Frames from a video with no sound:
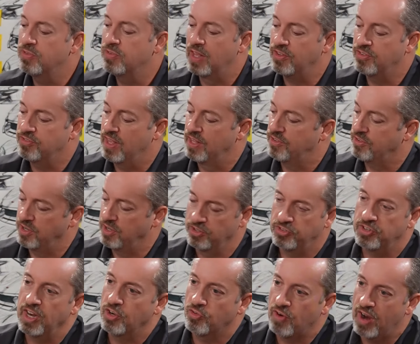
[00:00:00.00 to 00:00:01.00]
that's a
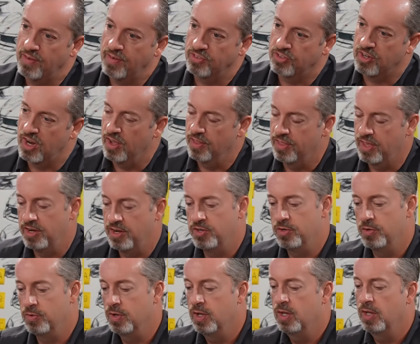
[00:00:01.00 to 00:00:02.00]
distinct driving style than
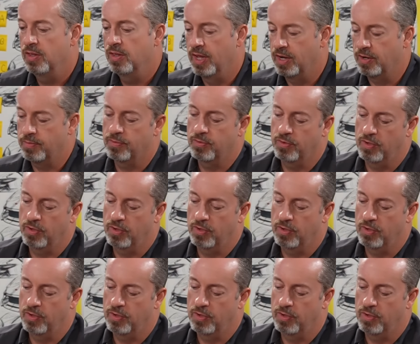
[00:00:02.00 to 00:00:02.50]
to like,